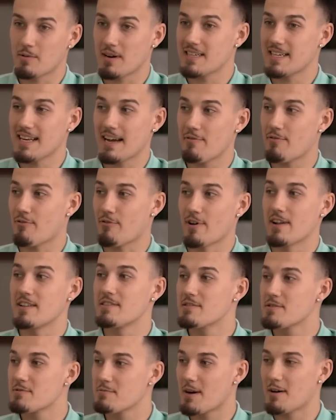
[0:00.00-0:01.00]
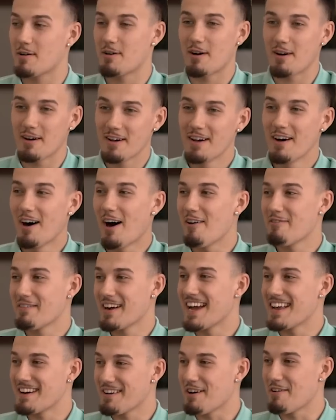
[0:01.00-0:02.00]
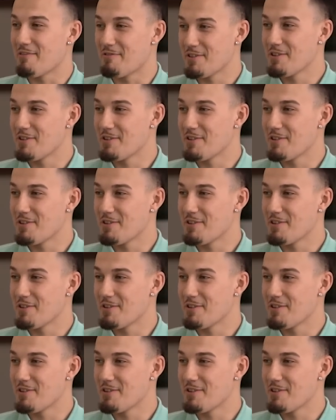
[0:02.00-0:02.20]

to actually have friends as well. I'm getting like a